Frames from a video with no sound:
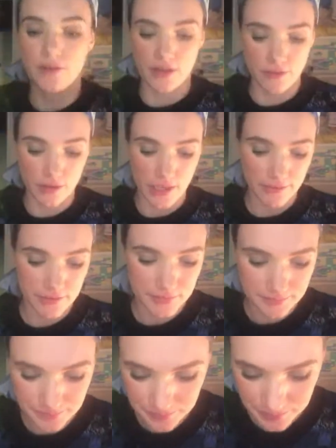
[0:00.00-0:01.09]
I've got left.
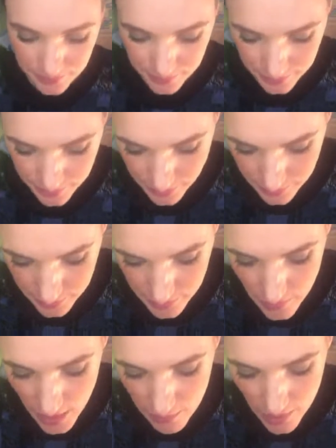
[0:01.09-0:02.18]

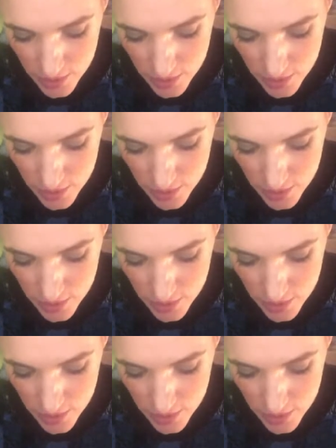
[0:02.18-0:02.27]
Because